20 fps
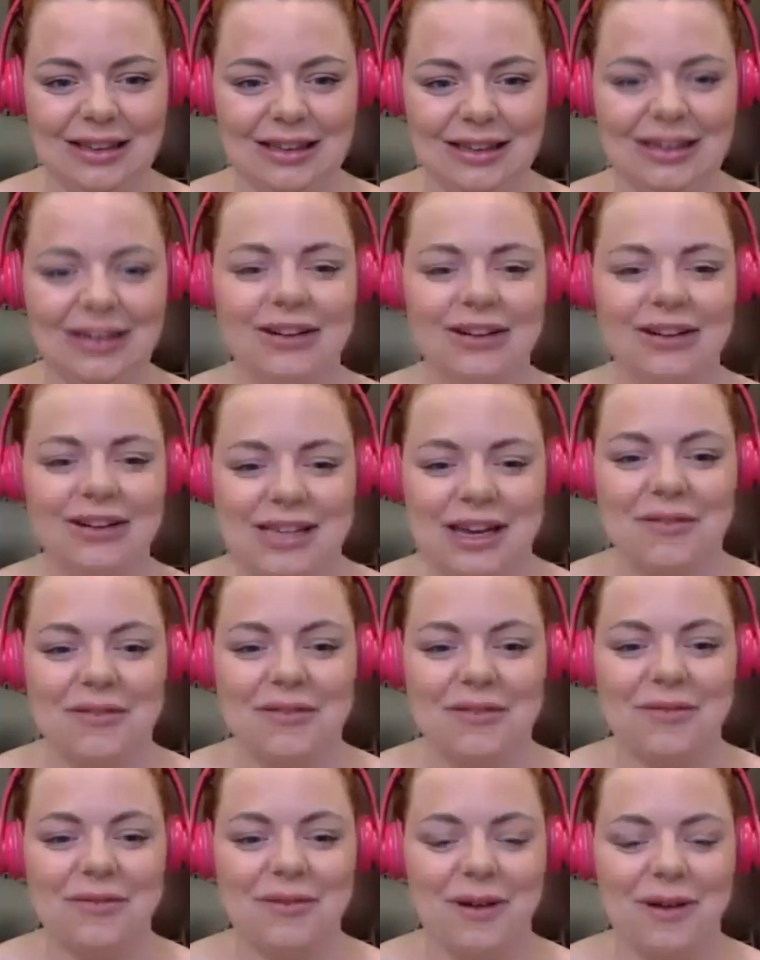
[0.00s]
so
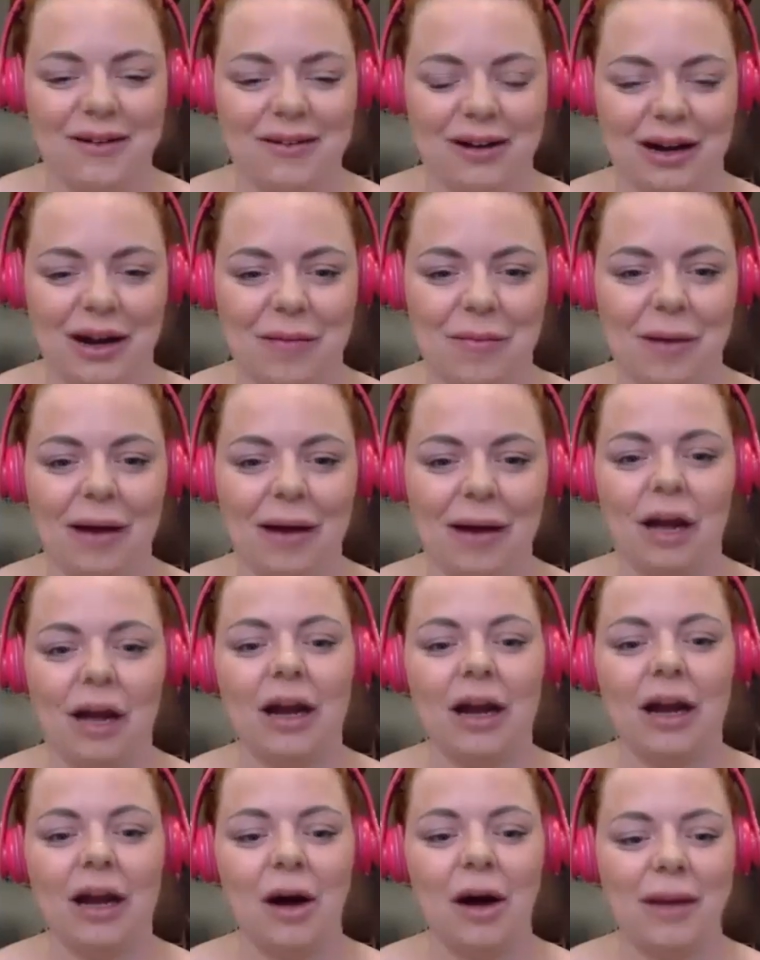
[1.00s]
welcome. I can't
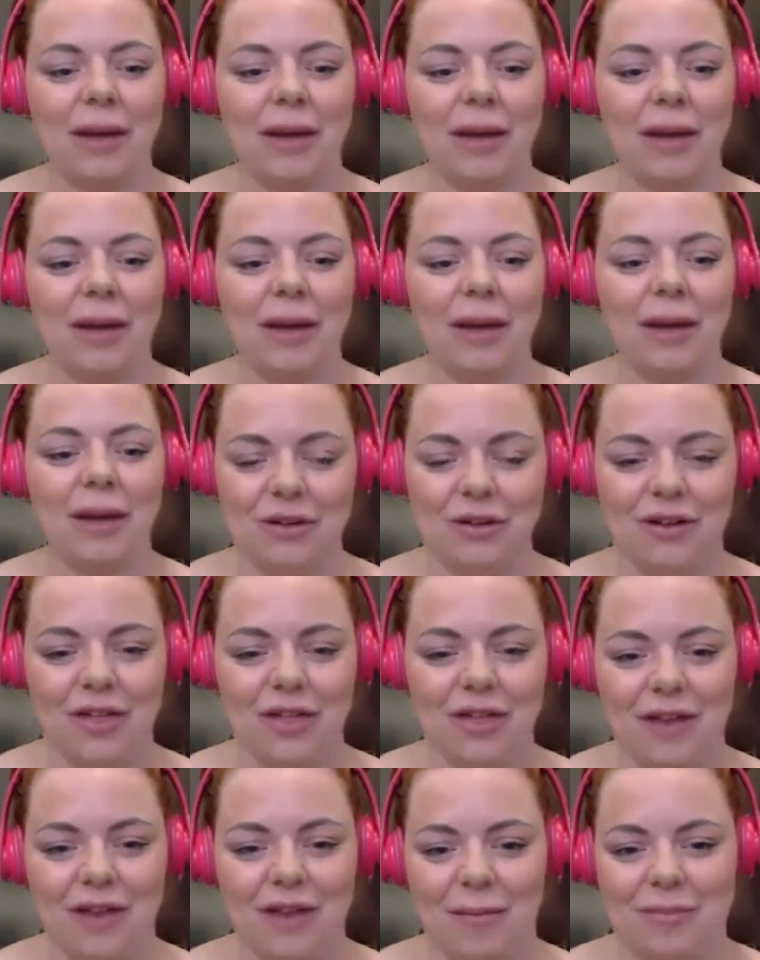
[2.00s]
wait to listen to all
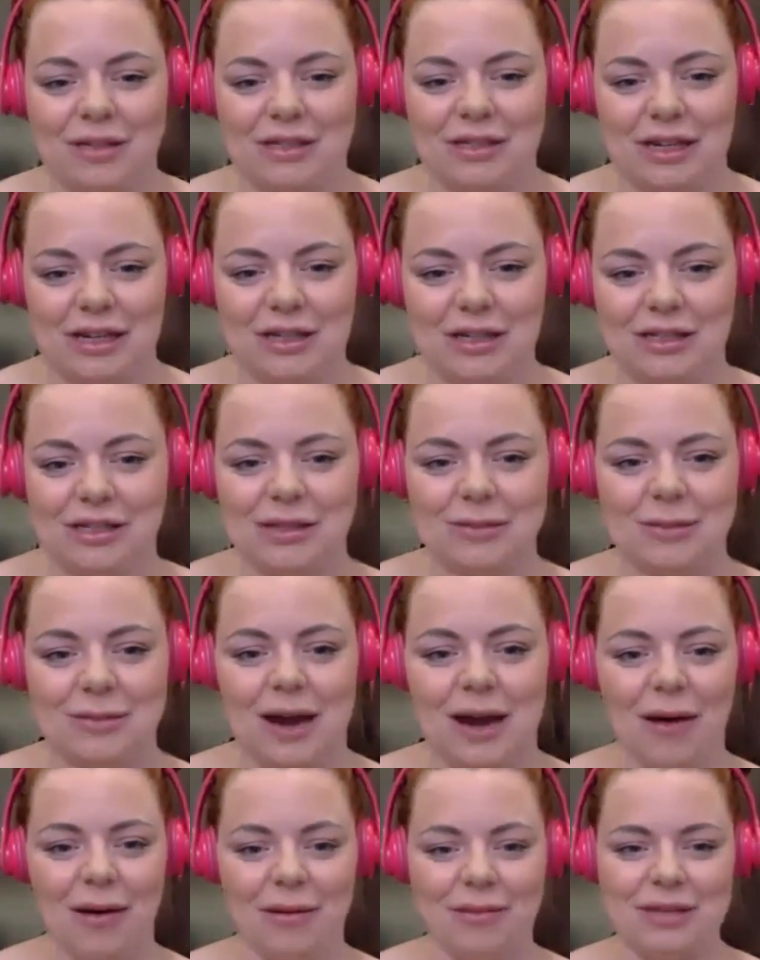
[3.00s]
your other episodes as
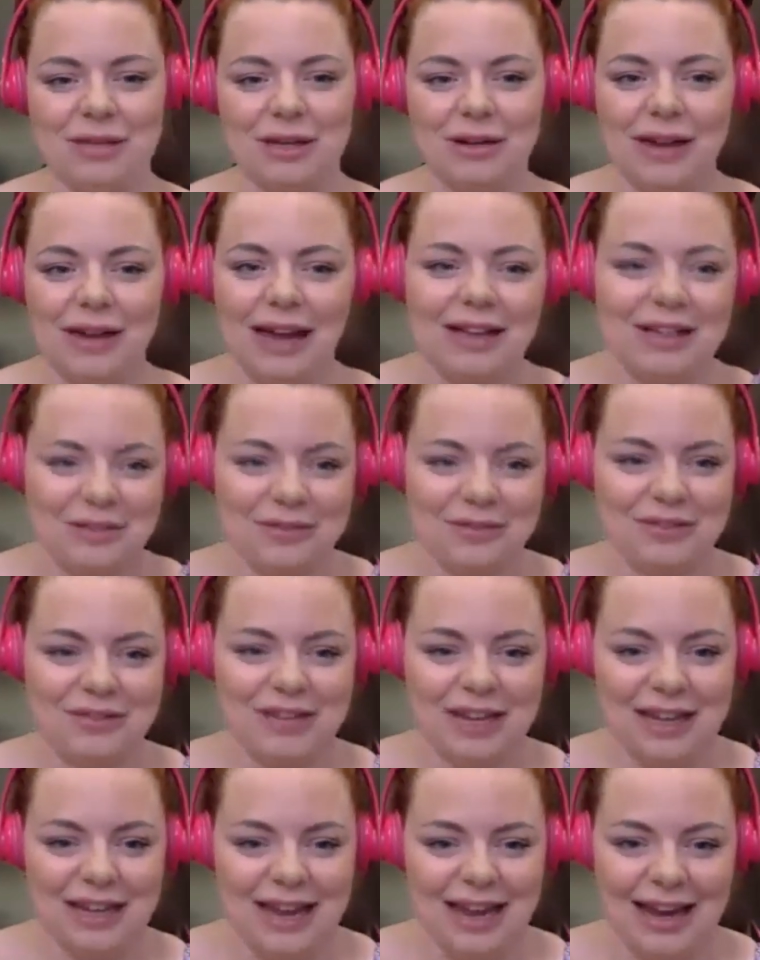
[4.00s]
well. I'm so glad you've
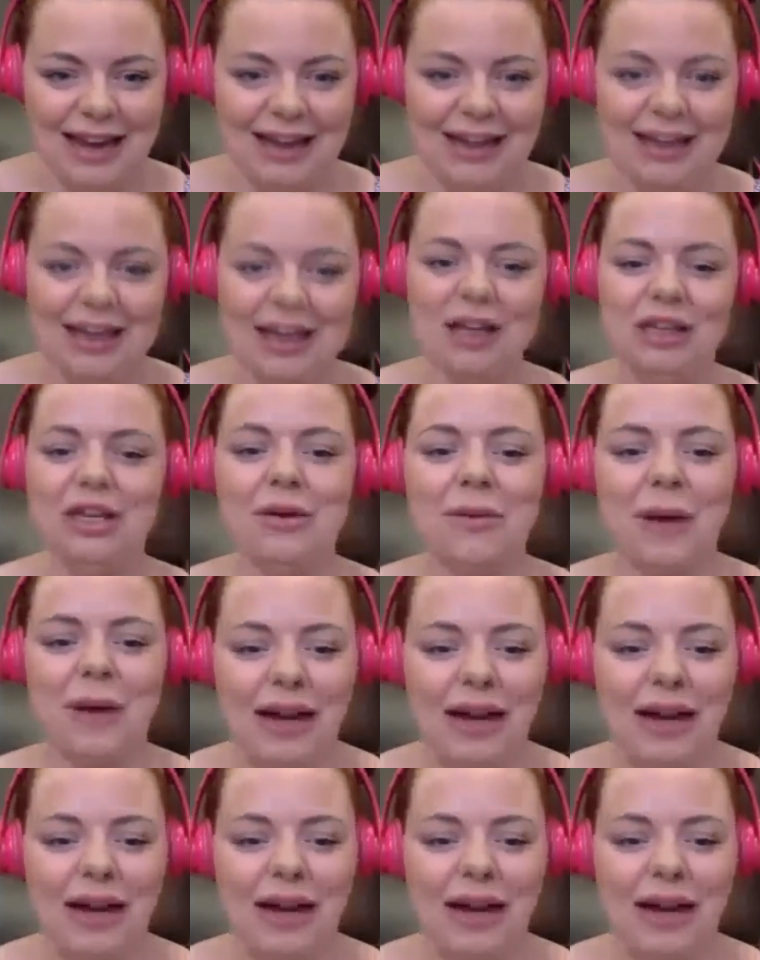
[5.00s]
done it. You had a